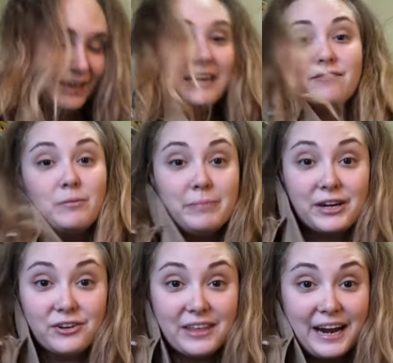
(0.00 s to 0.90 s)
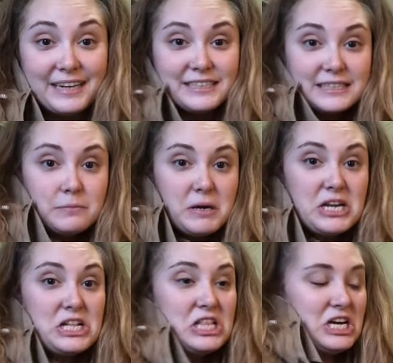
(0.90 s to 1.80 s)
even bigger than I
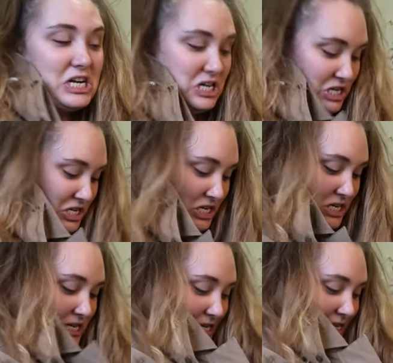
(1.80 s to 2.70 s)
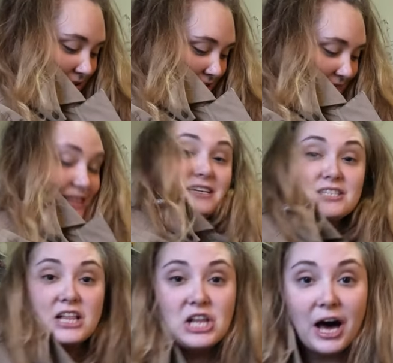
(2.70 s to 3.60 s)
anticipated. Like, there's
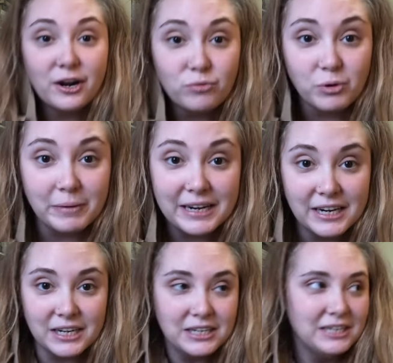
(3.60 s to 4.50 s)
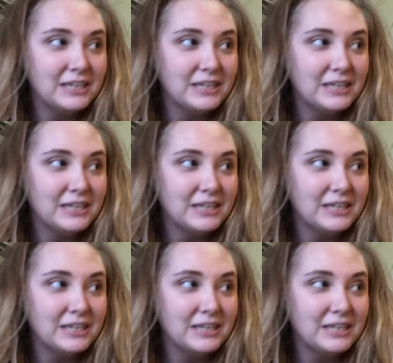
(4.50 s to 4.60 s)
a lot of room in here.